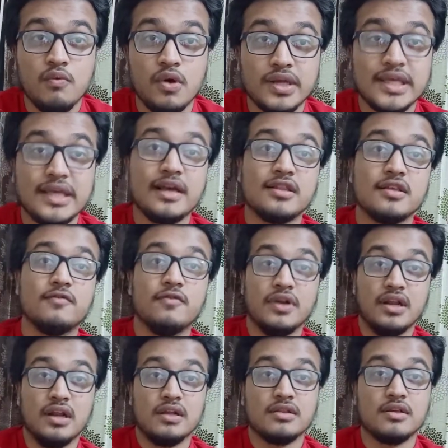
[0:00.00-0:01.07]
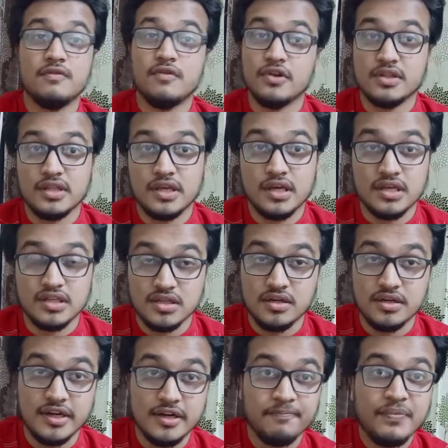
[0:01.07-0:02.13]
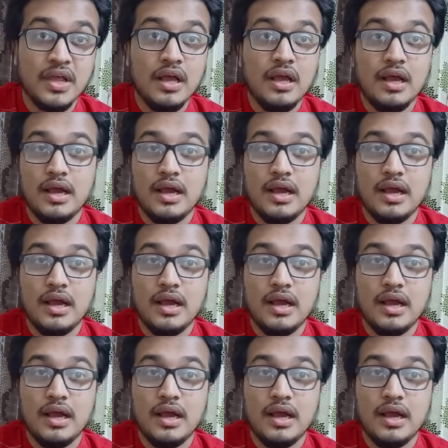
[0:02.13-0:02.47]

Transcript: working as a freelancer forensic consultant